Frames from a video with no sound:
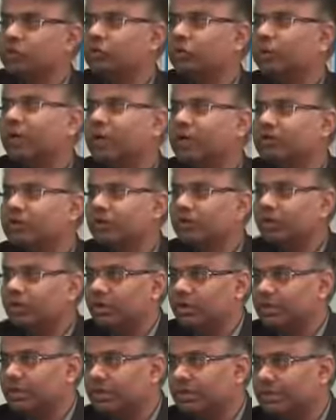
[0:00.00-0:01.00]
should be extra
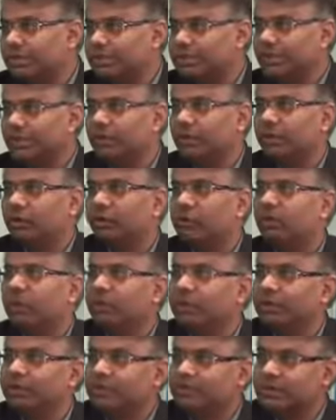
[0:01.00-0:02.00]
cautious and
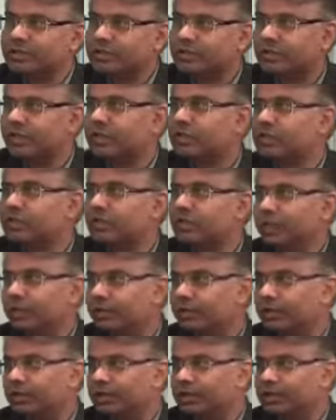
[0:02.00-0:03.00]
avoid these risk
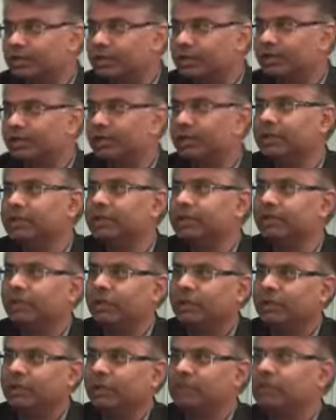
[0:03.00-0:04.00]
factors. Otherwise,
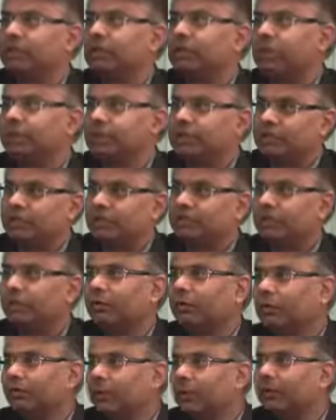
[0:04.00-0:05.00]
chances of
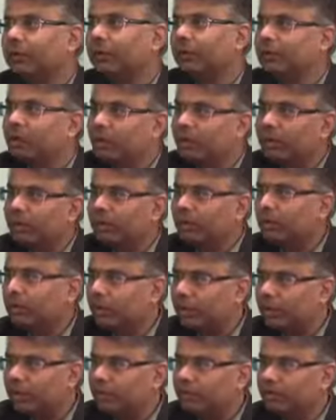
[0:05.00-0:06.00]
developing melanoma are
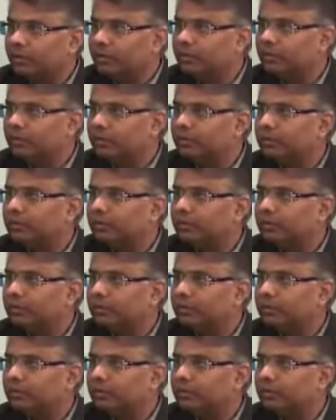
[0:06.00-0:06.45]
higher.